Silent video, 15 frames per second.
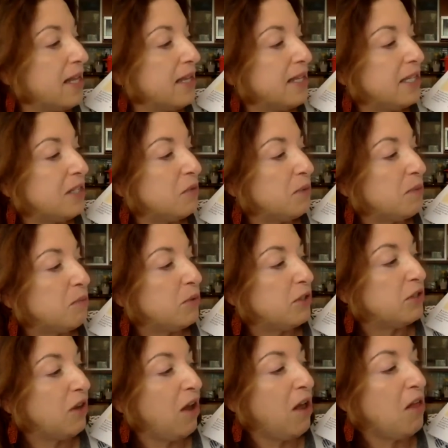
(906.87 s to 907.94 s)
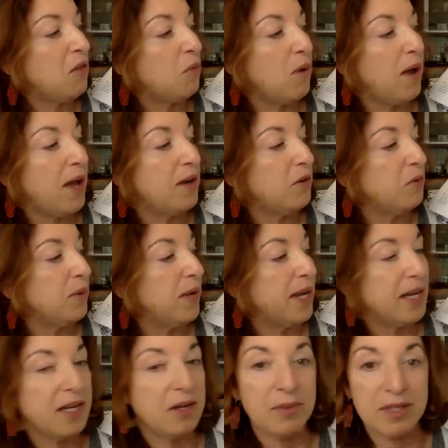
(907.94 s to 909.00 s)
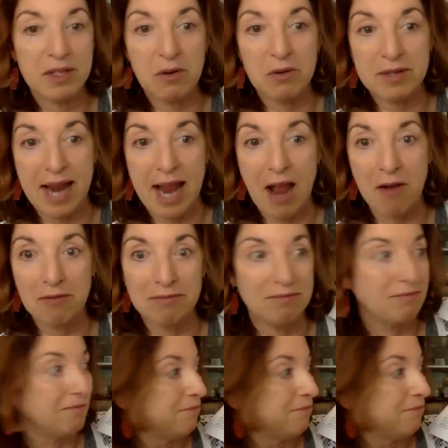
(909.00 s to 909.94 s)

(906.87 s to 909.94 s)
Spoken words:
This would push all the water away and it would go down.